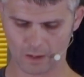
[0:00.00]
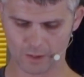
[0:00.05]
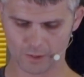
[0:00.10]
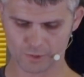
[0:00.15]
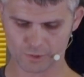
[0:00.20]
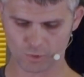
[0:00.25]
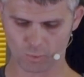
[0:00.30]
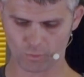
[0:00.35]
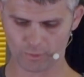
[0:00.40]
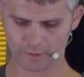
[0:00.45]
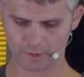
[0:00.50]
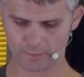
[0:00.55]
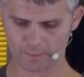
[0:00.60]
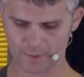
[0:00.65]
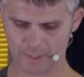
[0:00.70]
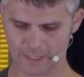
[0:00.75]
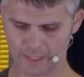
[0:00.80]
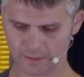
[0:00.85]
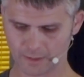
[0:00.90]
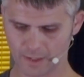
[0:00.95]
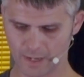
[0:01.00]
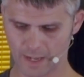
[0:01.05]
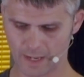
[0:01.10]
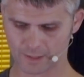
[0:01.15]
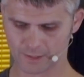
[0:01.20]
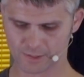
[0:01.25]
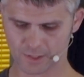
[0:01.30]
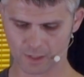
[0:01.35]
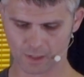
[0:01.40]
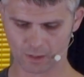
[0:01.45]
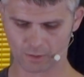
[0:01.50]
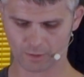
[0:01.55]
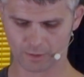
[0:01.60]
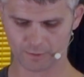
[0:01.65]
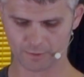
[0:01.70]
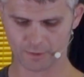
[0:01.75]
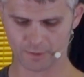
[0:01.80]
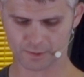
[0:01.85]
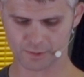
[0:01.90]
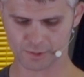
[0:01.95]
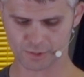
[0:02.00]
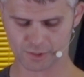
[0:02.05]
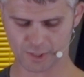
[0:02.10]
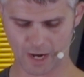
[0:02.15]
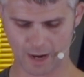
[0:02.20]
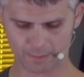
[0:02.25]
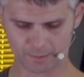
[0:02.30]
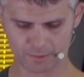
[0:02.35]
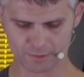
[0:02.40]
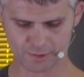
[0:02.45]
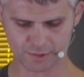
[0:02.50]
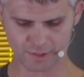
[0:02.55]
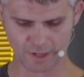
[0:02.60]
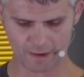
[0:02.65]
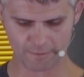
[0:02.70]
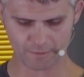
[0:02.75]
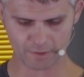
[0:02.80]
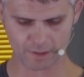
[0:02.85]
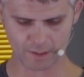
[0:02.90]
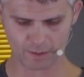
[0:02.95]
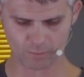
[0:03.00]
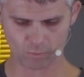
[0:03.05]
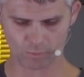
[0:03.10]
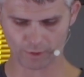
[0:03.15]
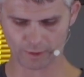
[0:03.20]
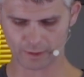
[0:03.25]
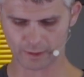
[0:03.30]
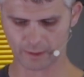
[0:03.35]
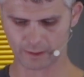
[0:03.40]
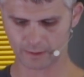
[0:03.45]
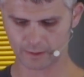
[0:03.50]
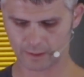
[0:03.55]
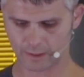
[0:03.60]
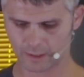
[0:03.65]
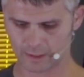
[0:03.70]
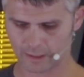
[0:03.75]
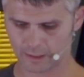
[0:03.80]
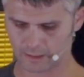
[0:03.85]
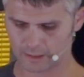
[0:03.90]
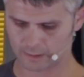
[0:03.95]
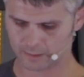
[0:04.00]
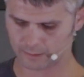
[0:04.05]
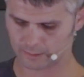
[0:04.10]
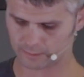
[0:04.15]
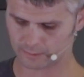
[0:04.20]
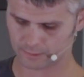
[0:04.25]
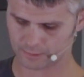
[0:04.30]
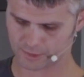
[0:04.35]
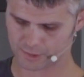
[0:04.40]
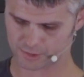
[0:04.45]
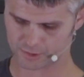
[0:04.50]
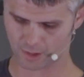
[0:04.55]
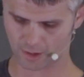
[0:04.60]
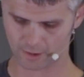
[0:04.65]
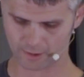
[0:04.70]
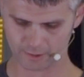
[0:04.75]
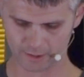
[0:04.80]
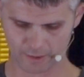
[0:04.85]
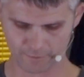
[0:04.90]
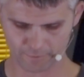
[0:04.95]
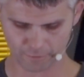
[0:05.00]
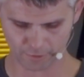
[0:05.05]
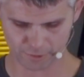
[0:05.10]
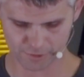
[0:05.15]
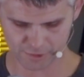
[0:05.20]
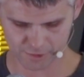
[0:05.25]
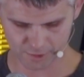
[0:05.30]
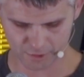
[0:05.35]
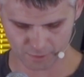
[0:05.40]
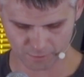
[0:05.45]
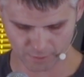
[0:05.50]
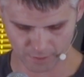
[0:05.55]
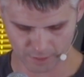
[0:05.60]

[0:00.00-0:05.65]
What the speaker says: So we're going to begin today in 2 Corinthians chapter 7, and we're going to start in verse 2